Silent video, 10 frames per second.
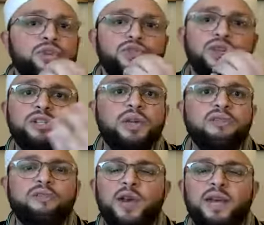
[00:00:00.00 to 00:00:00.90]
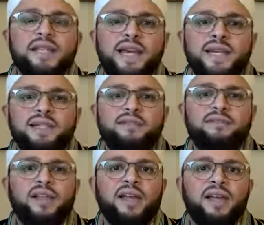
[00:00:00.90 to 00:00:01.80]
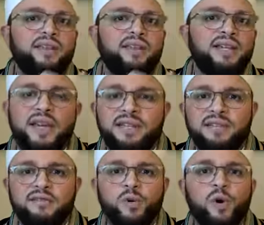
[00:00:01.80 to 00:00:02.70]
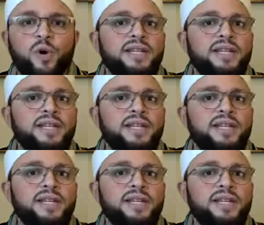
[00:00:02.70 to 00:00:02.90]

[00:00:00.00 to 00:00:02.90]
just looking for any signs of life, any signs of water,